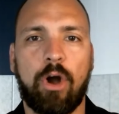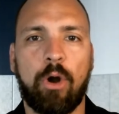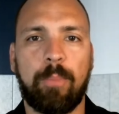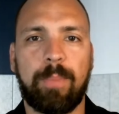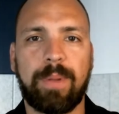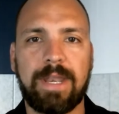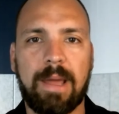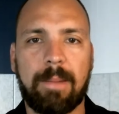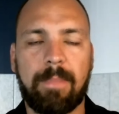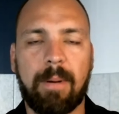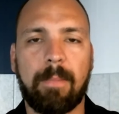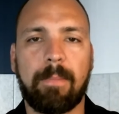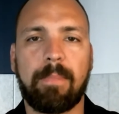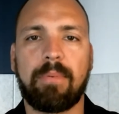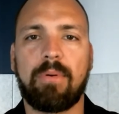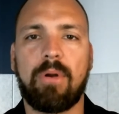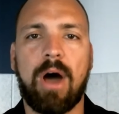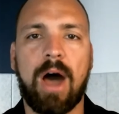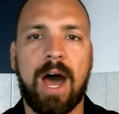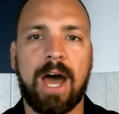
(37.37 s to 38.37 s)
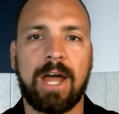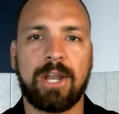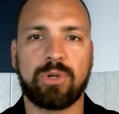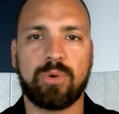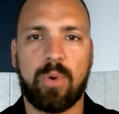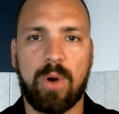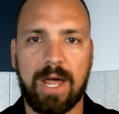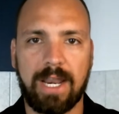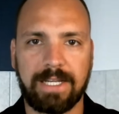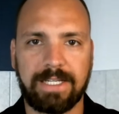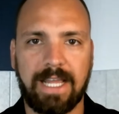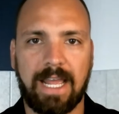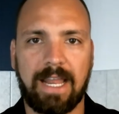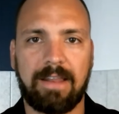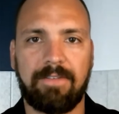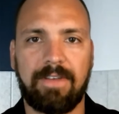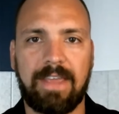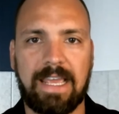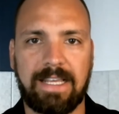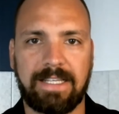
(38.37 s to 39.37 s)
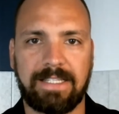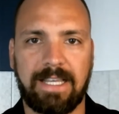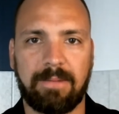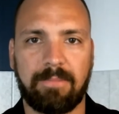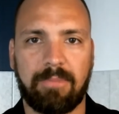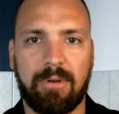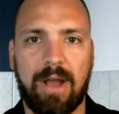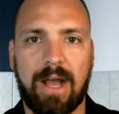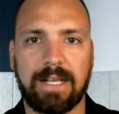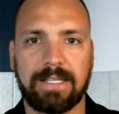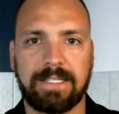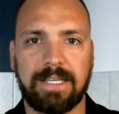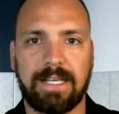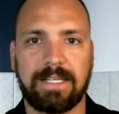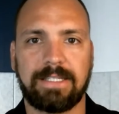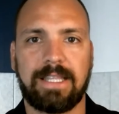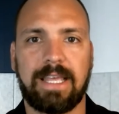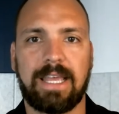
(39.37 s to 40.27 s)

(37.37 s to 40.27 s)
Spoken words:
opened up a broad quantitative easing process.